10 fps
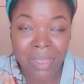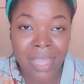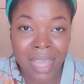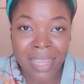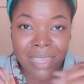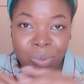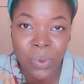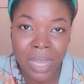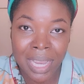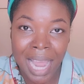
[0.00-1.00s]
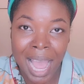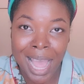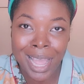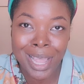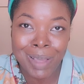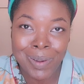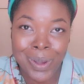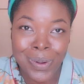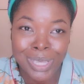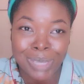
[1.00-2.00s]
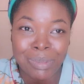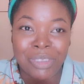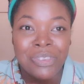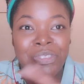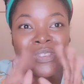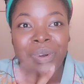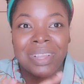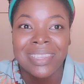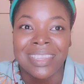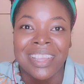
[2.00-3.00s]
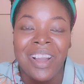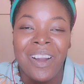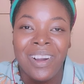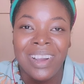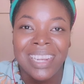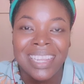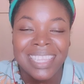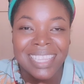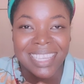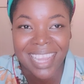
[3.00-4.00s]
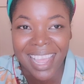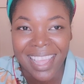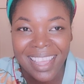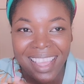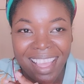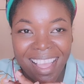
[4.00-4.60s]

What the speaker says: that is what I am going to be focusing on today.